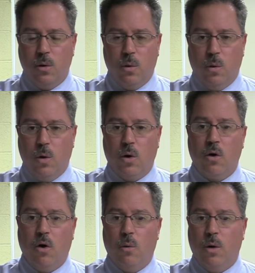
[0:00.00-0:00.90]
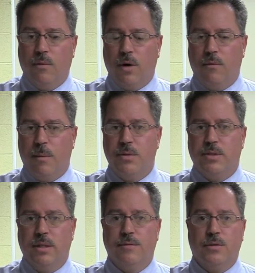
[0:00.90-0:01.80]
or call one of our
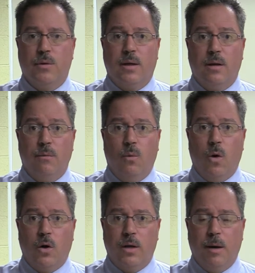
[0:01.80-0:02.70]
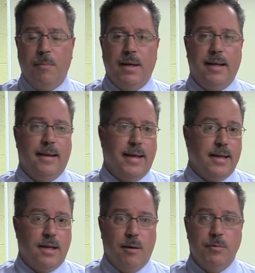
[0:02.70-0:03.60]
representatives of the water company and they
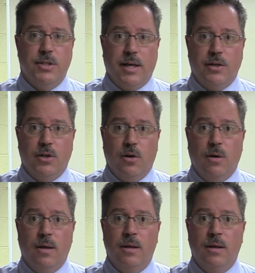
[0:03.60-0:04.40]
can come check your